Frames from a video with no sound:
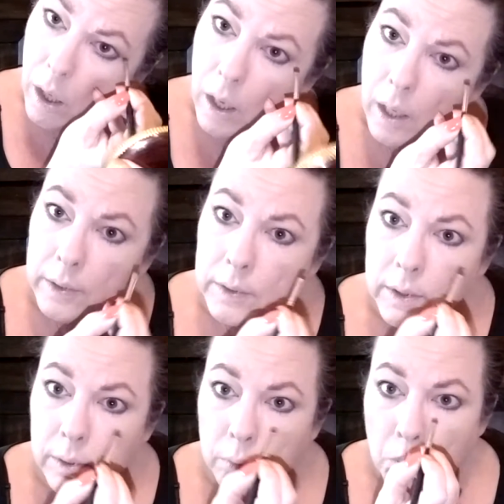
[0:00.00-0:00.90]
and
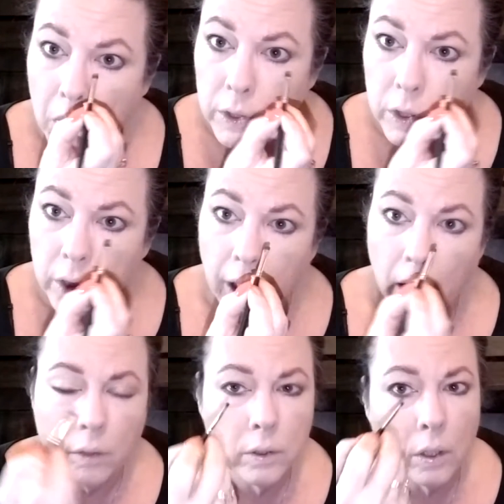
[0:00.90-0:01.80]
smudge it
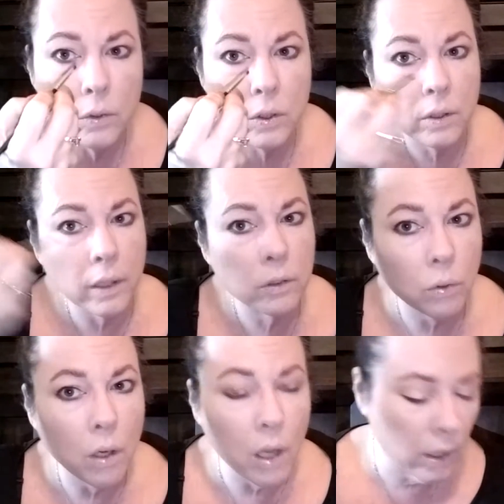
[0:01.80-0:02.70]
out. Don't just
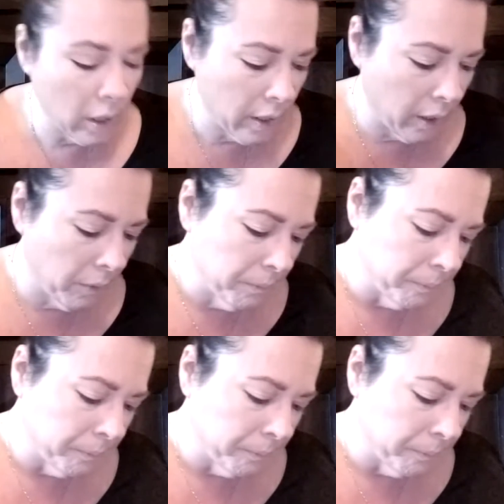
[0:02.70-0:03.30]
draw a line,